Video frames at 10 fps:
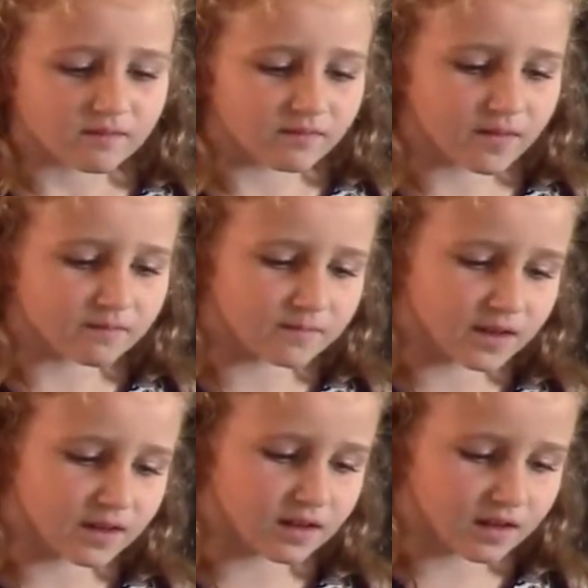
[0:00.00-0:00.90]
When we
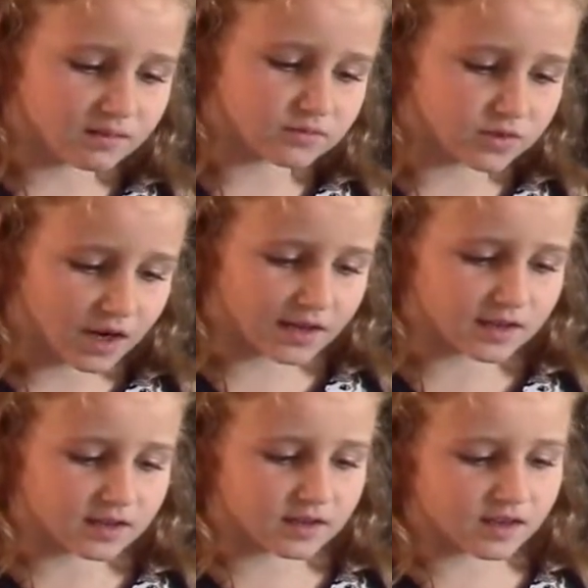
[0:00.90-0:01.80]
try to
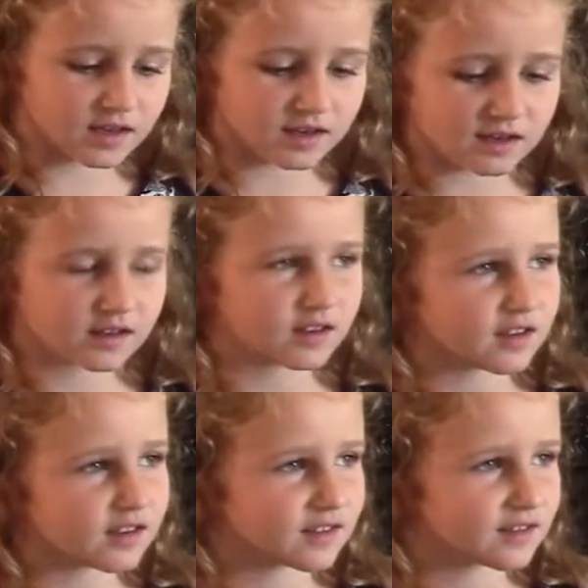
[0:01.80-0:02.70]
kick it.